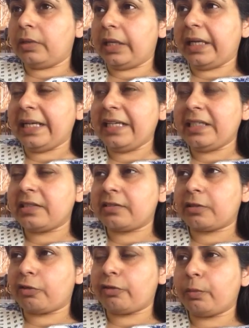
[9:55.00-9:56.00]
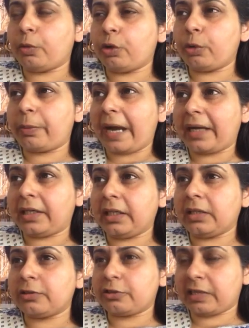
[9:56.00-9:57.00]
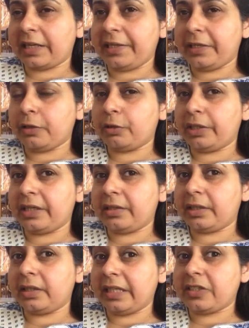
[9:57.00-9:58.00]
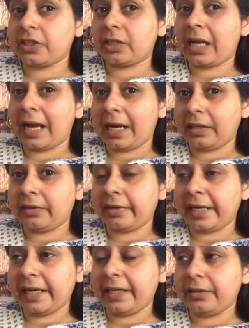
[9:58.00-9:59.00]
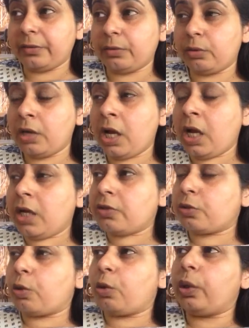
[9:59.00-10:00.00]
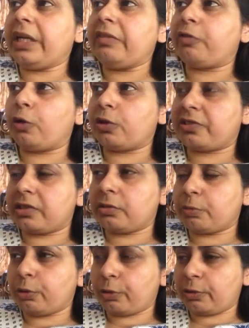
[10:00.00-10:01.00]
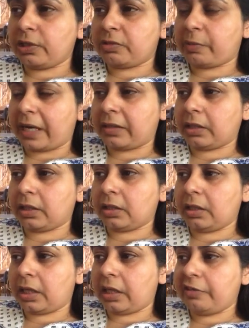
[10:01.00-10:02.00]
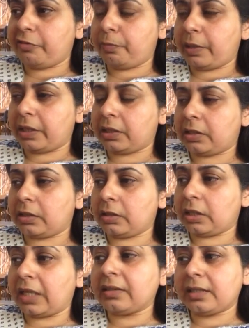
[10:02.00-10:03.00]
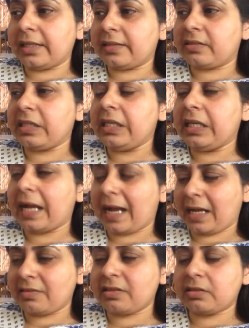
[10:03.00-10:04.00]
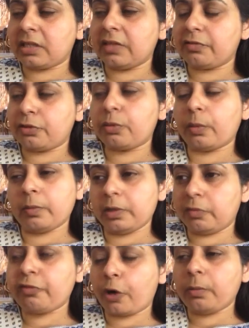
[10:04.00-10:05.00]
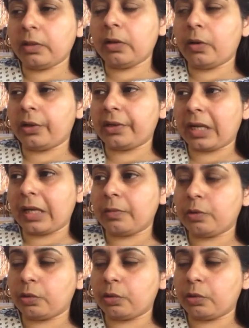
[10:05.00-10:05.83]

he's of a more practical, society oriented nature and trade, so he focuses more on his practical life, but nonetheless he has his gifts from a long time,